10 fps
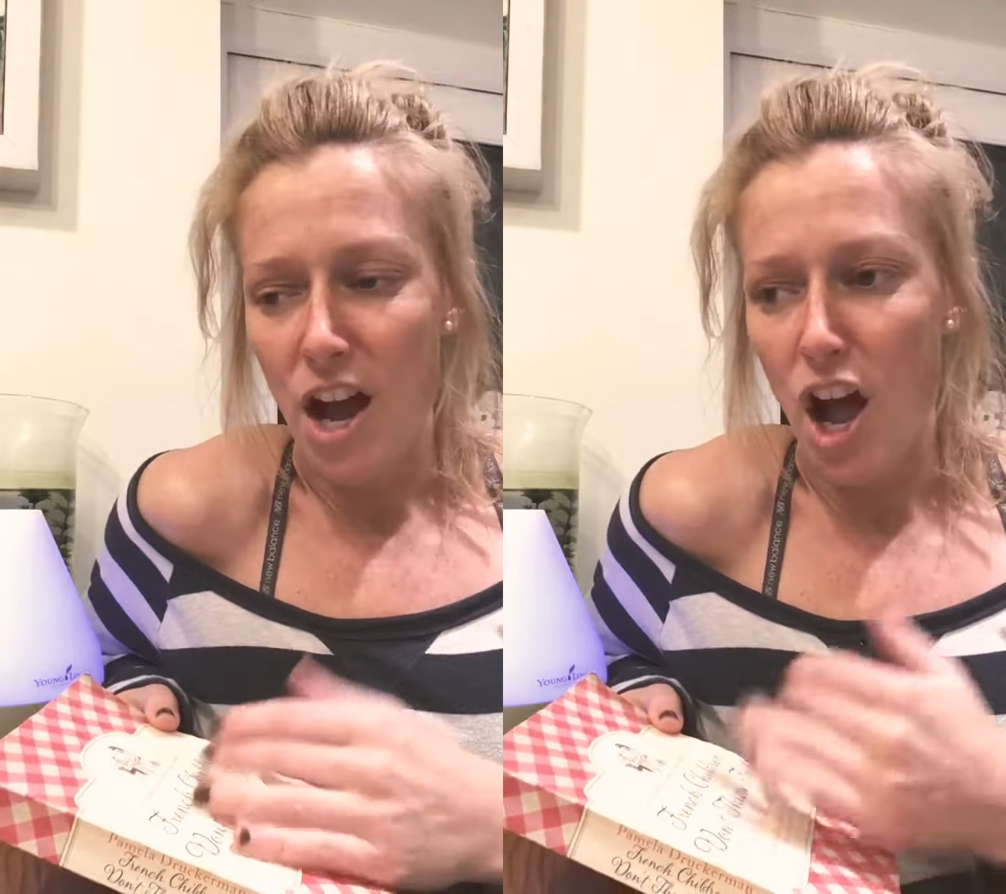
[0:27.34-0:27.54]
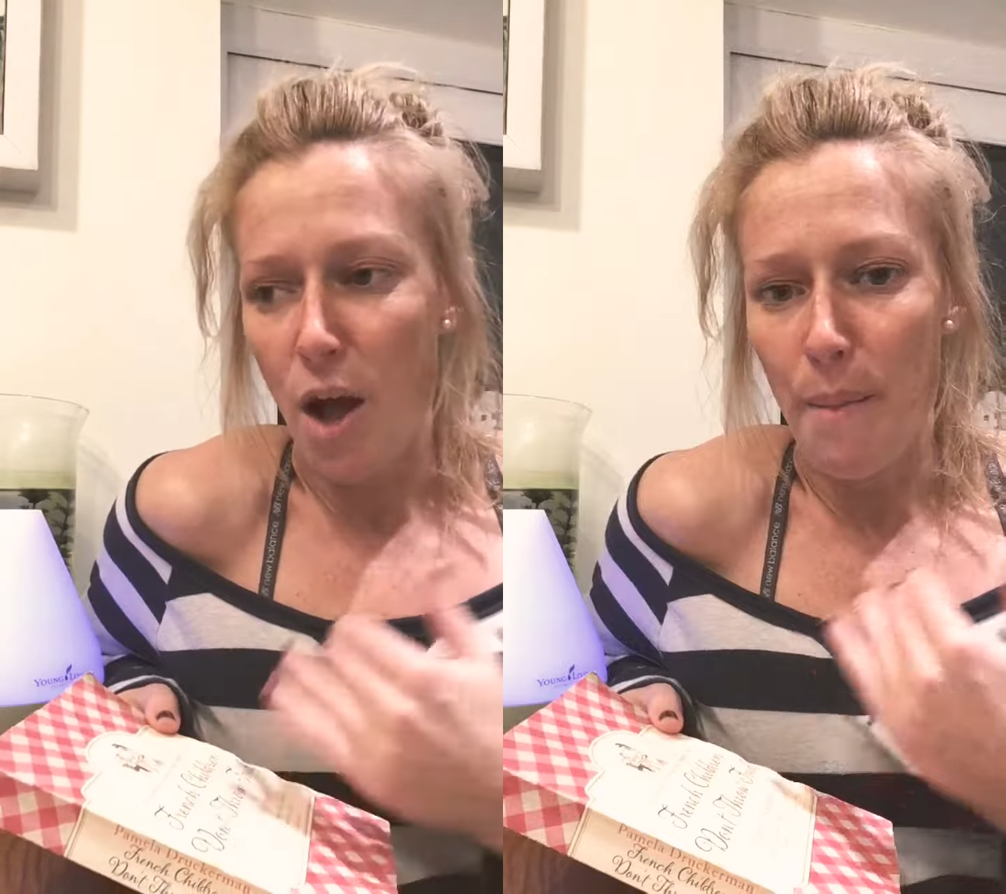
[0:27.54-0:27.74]

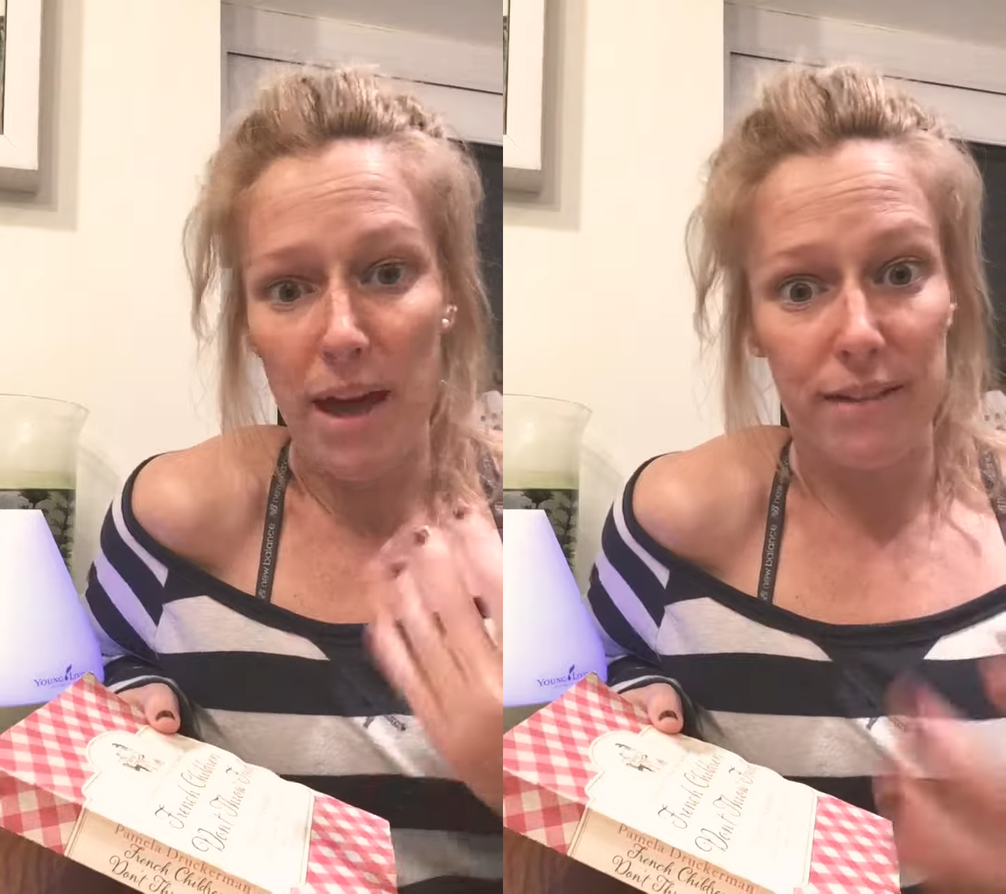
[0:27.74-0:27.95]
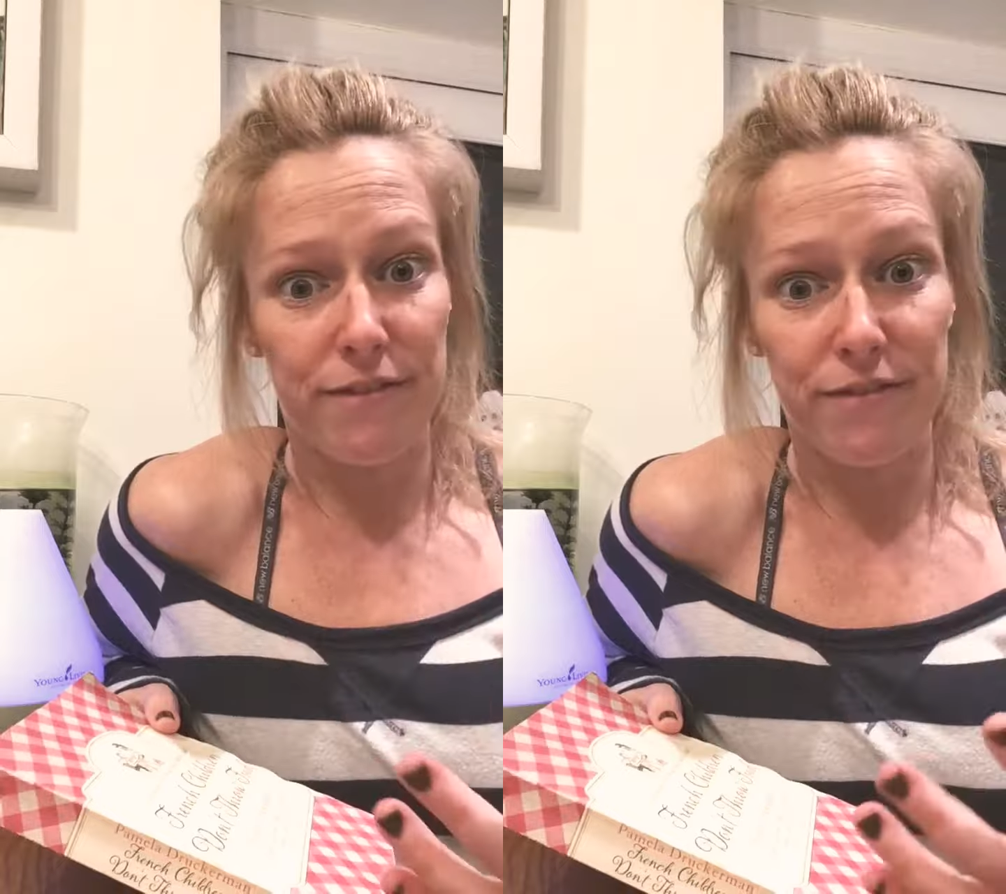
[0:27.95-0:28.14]
how
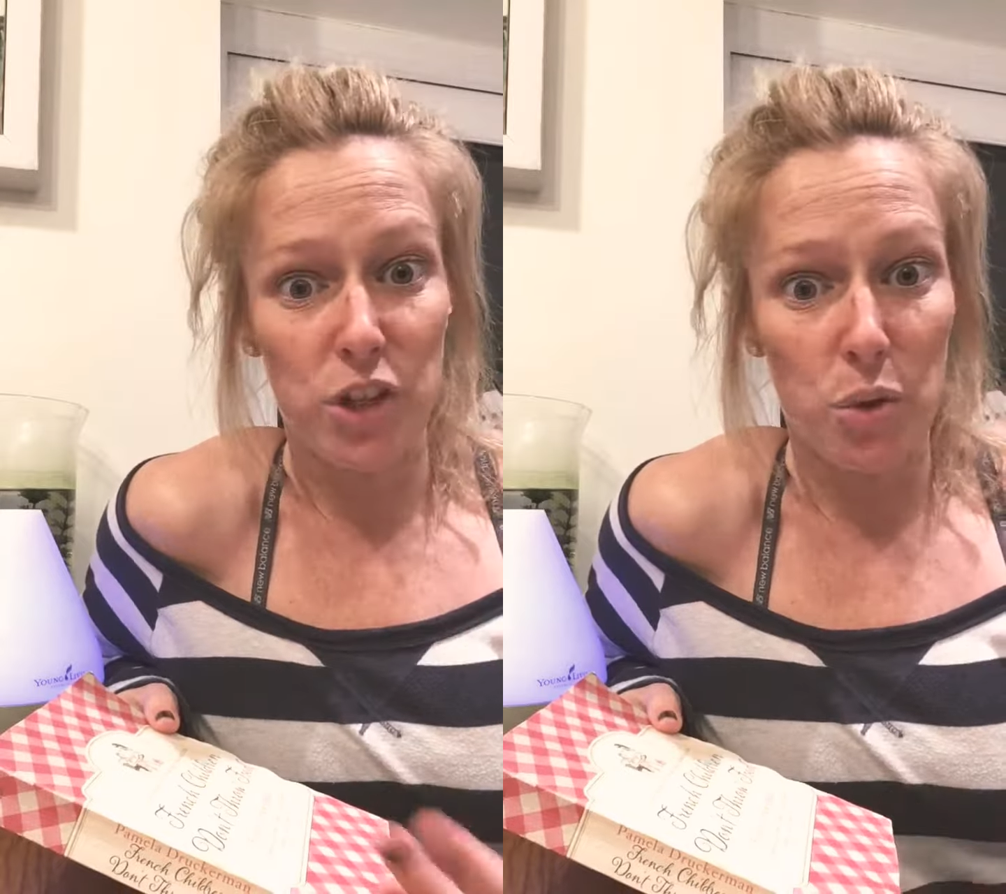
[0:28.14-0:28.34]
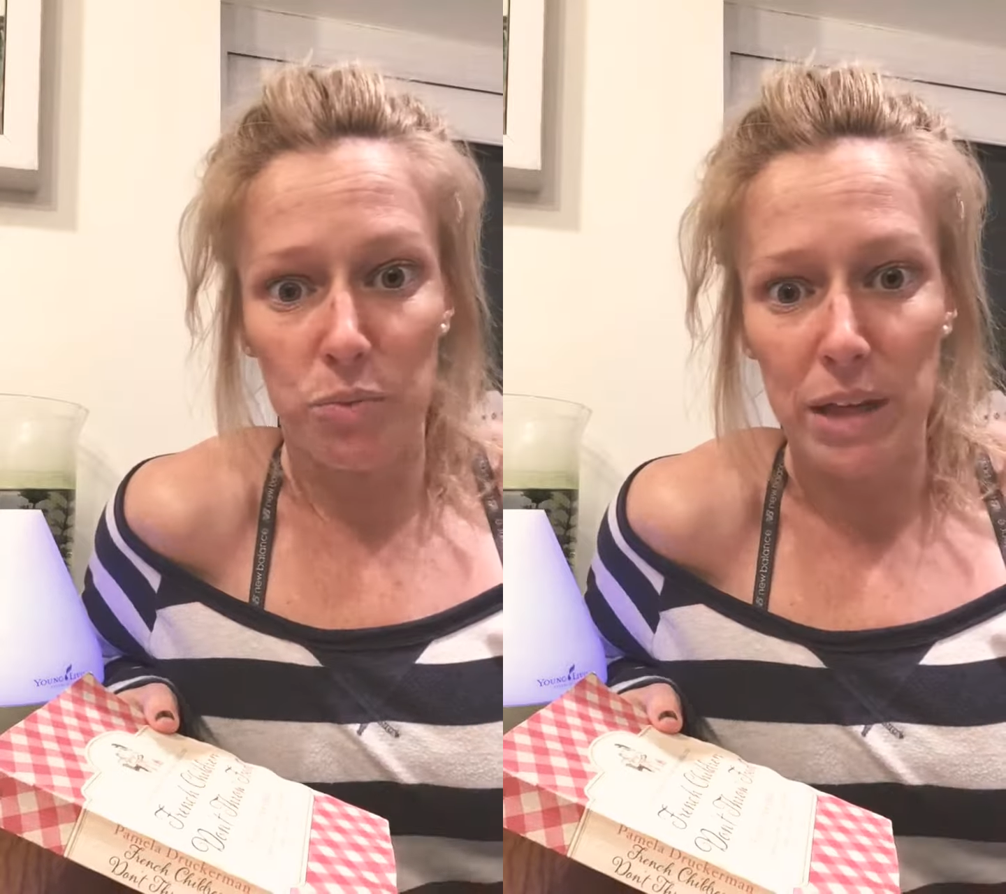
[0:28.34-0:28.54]
to,
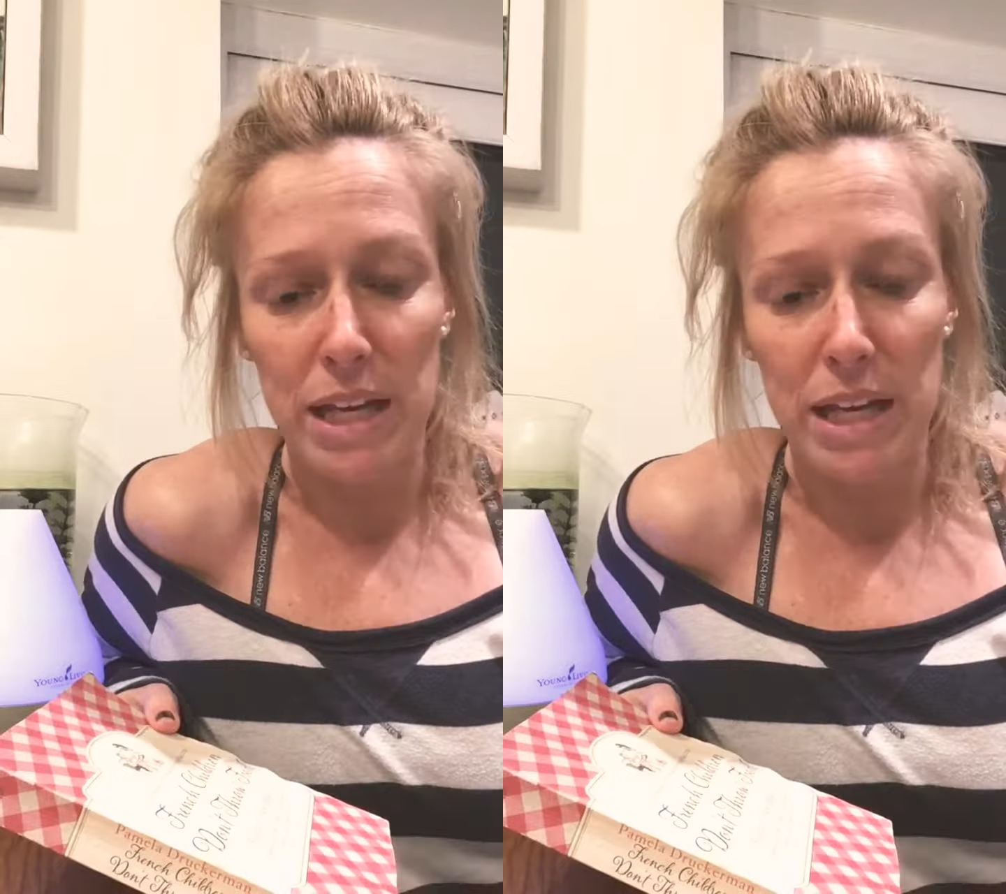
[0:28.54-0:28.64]
you know,